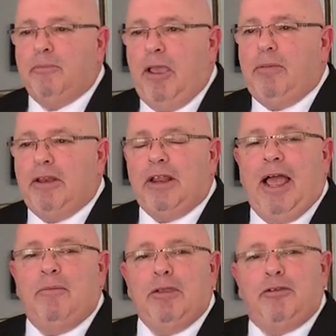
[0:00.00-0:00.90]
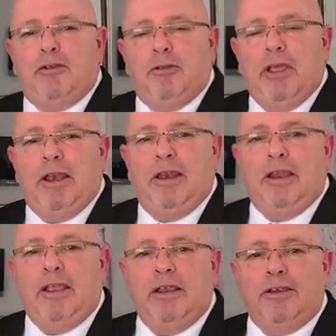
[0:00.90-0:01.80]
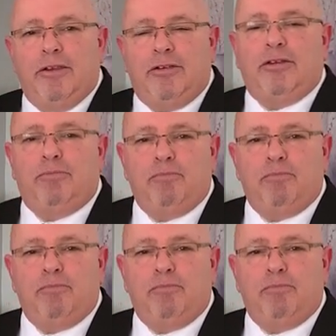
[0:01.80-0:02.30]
Maybe the time is to then just